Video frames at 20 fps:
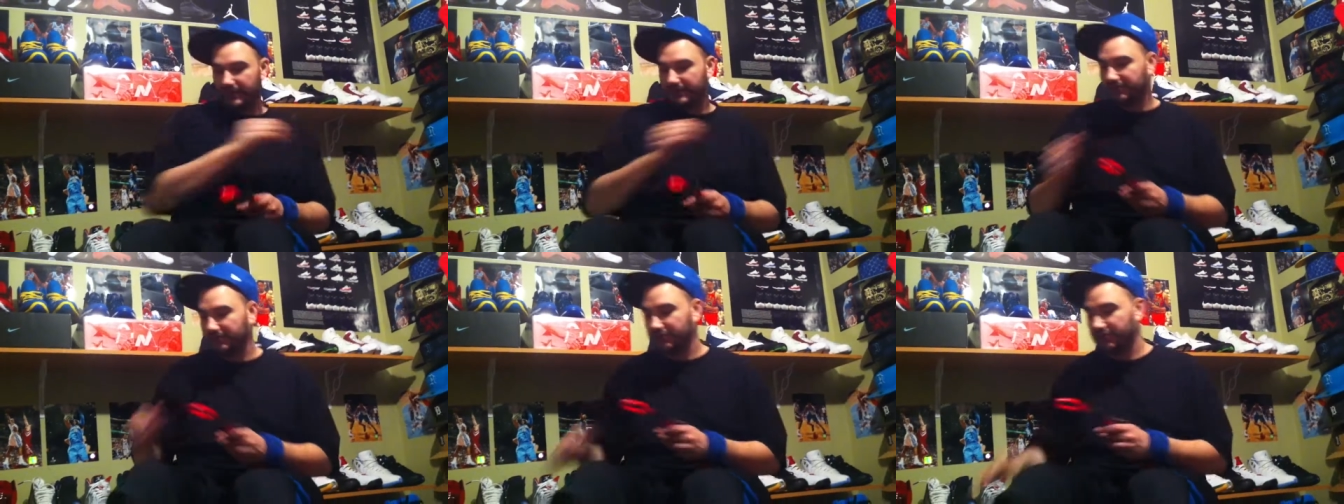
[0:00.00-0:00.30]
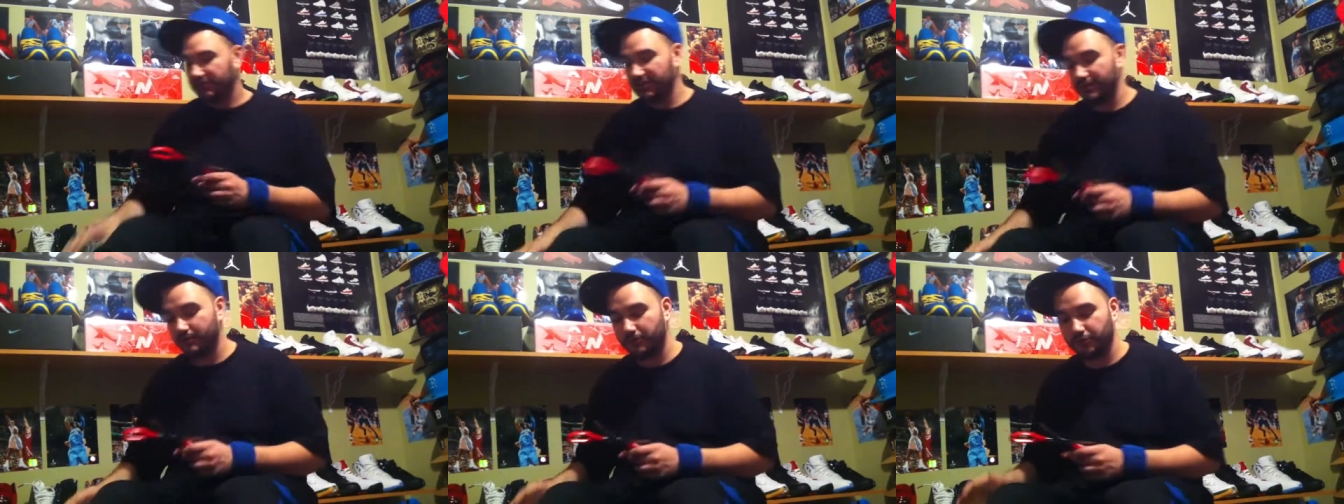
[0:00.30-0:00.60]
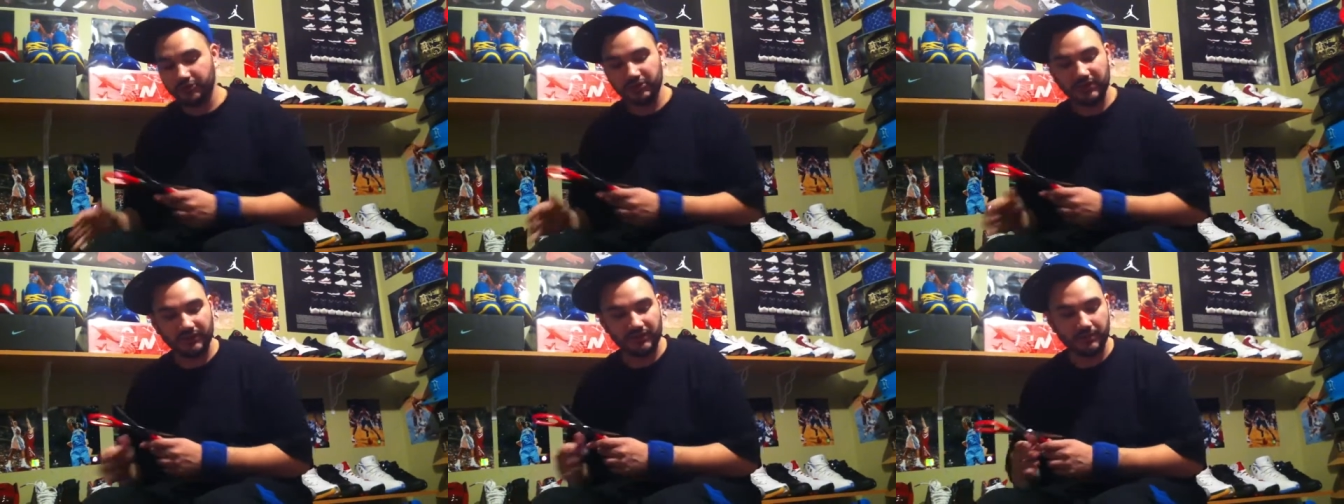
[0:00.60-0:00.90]
I got still
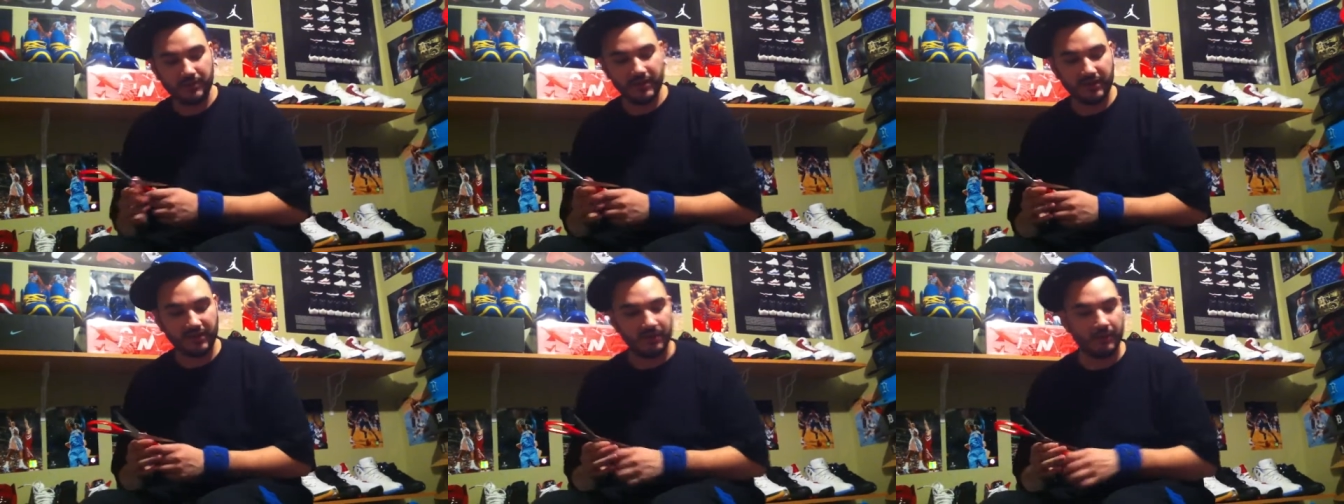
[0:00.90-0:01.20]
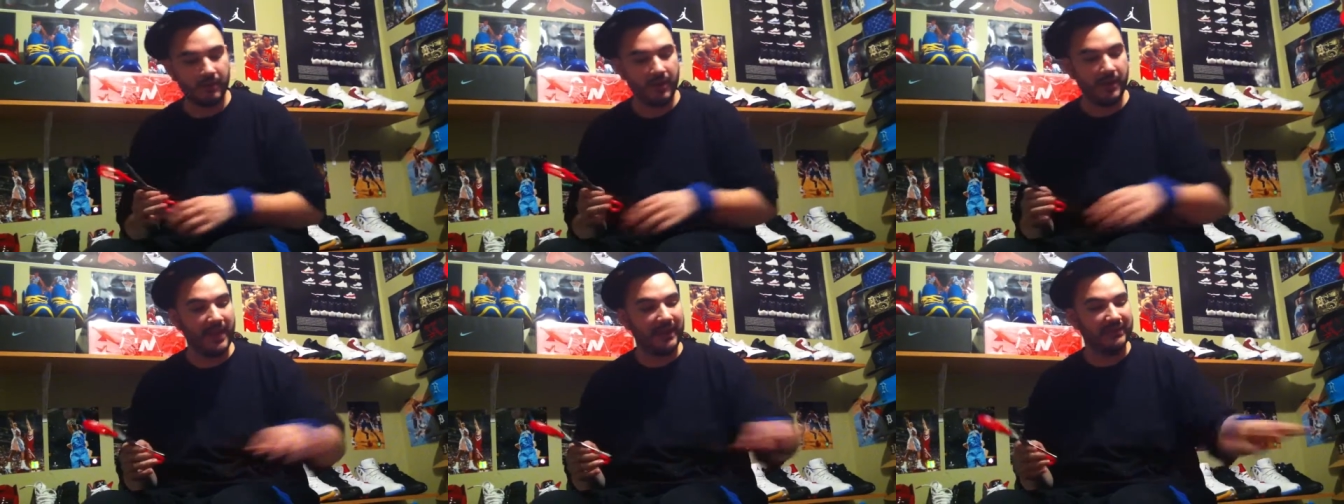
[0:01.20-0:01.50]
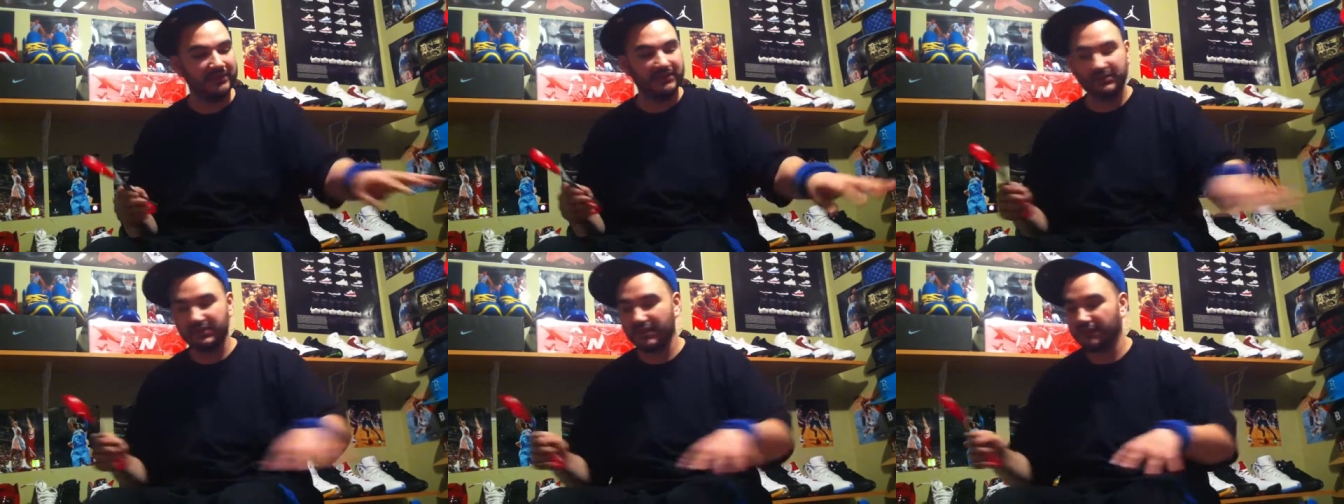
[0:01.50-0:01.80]
more stuff to pick up. Alright,
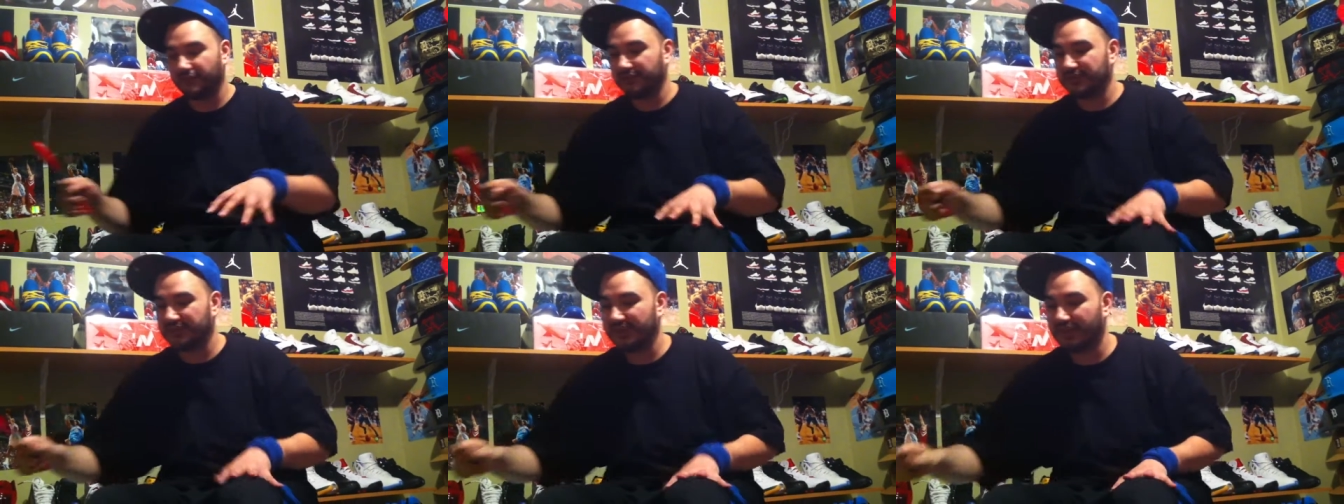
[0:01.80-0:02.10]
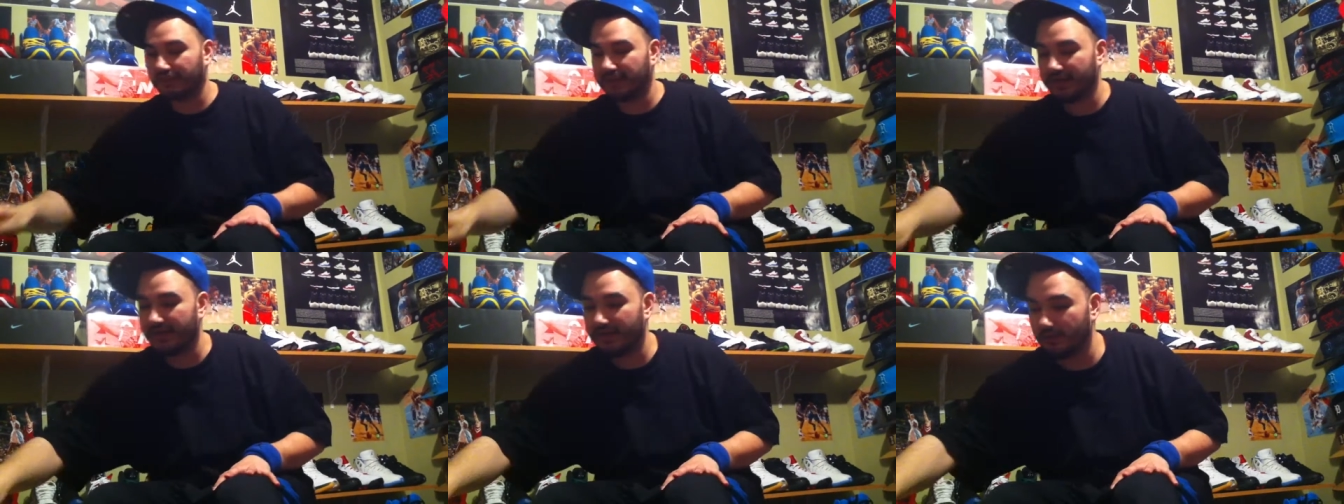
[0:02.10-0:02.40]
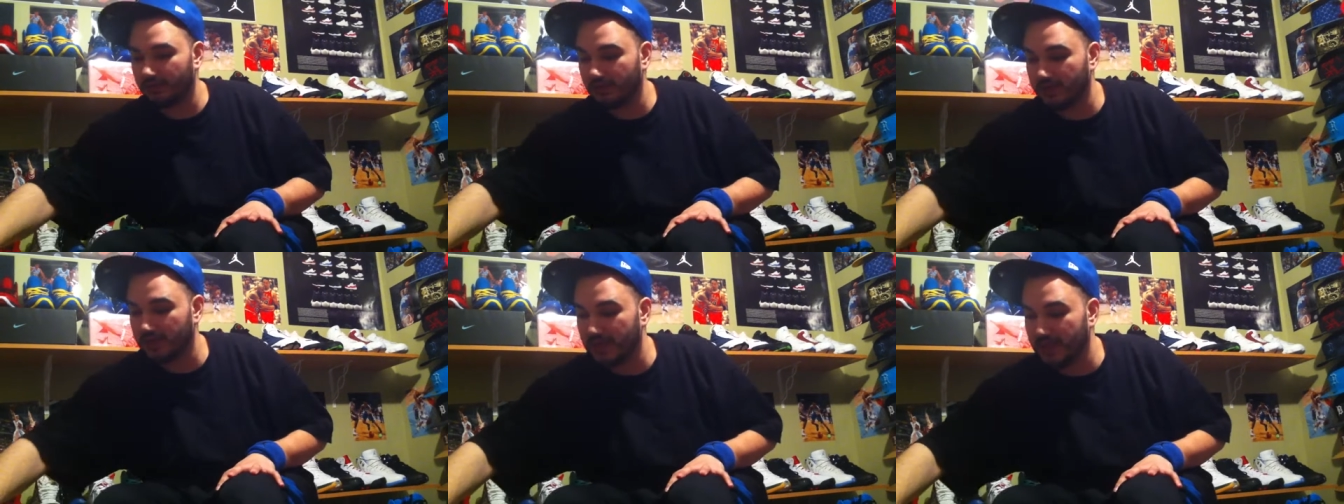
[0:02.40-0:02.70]
that's the stuff for sale
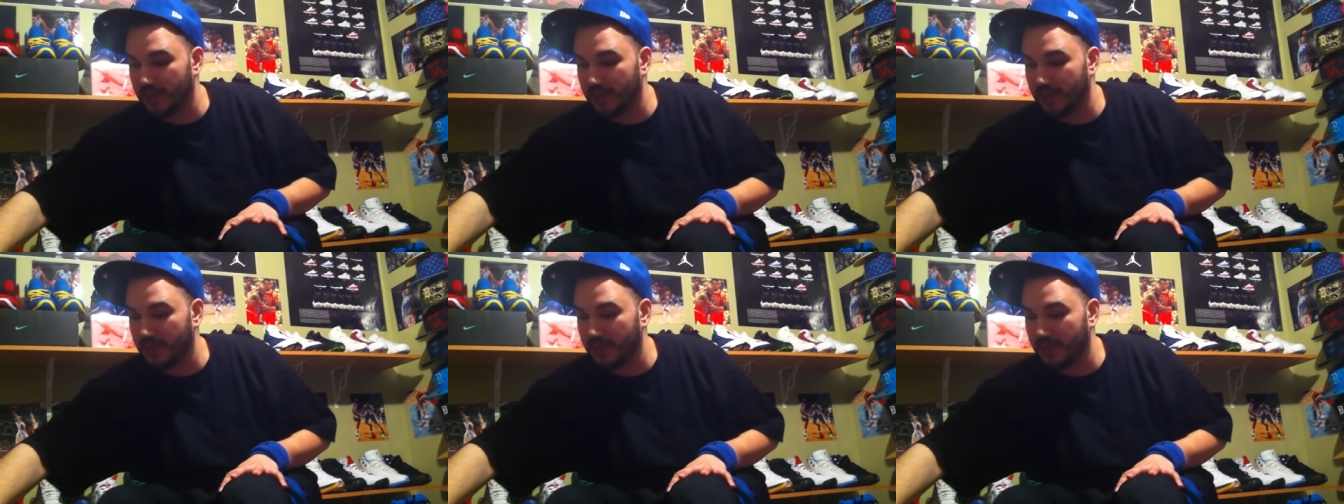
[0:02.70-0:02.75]
now.